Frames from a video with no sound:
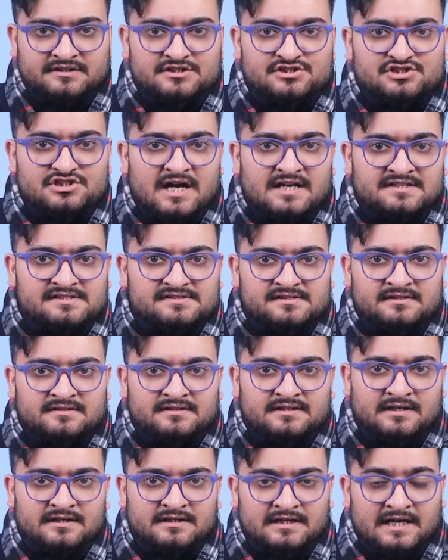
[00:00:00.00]
the charges in
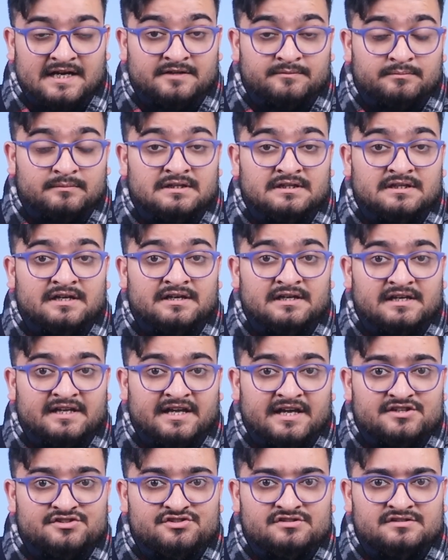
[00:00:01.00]
the indictment are
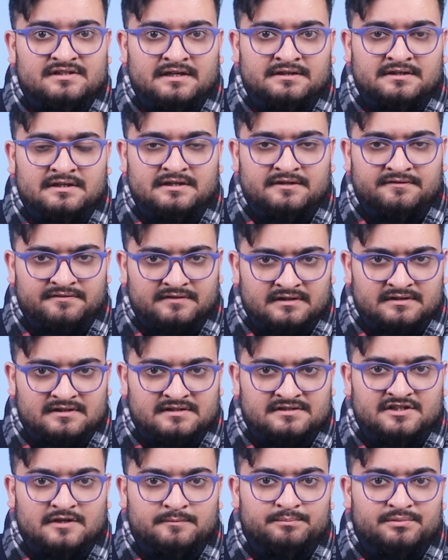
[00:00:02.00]
allegations and the
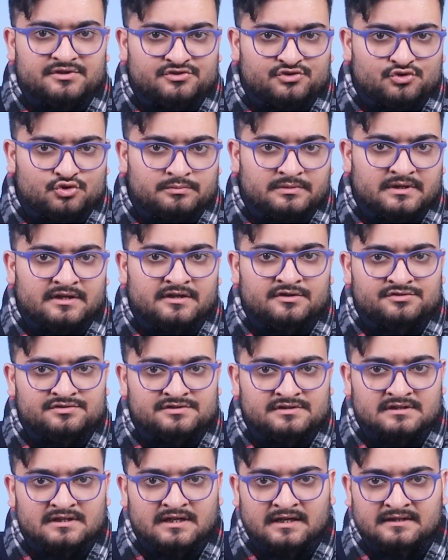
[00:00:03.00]
defendants are presumed
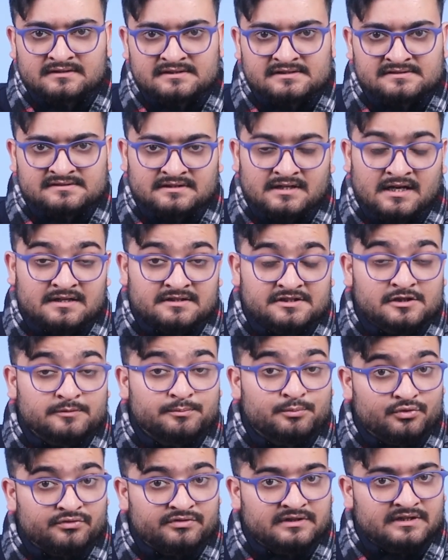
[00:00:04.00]
innocent unless and until
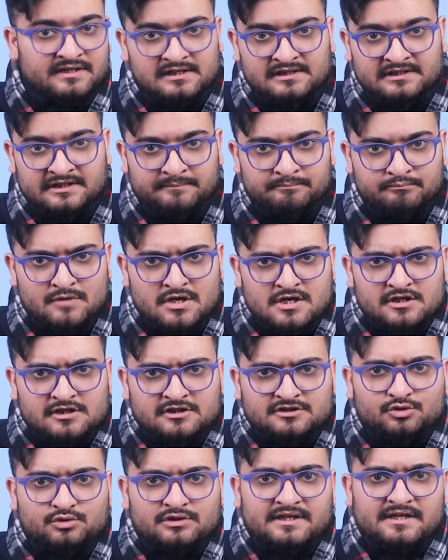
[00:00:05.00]
proven guilty.
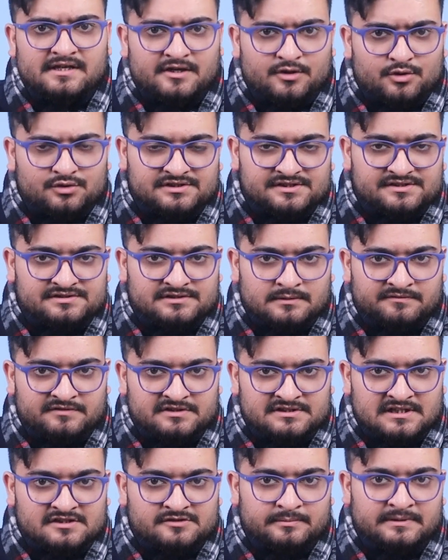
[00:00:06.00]
So the ecosystem,
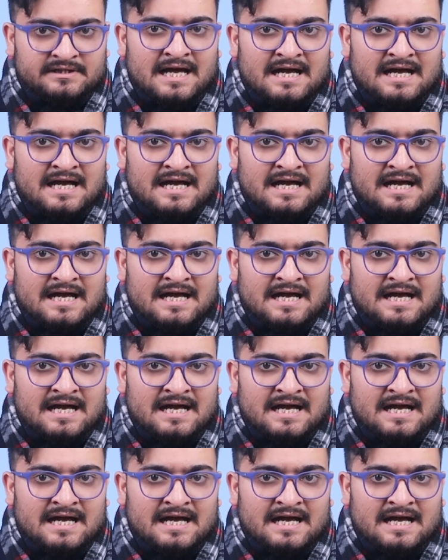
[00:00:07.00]
which has been